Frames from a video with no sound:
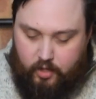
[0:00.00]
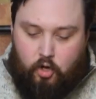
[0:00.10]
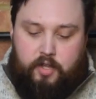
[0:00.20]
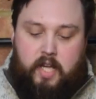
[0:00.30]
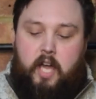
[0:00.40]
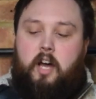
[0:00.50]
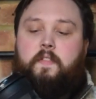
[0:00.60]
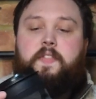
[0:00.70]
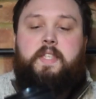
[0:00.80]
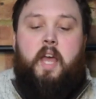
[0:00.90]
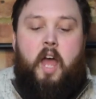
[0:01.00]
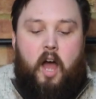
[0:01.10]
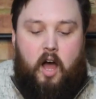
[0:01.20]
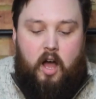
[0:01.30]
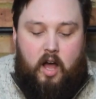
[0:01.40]
On the cuffs,
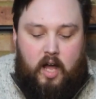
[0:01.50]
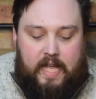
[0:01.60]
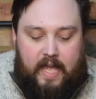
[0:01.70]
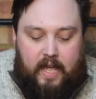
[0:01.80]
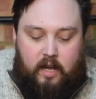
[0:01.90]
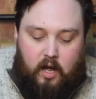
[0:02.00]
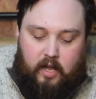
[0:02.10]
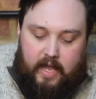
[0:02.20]
again, I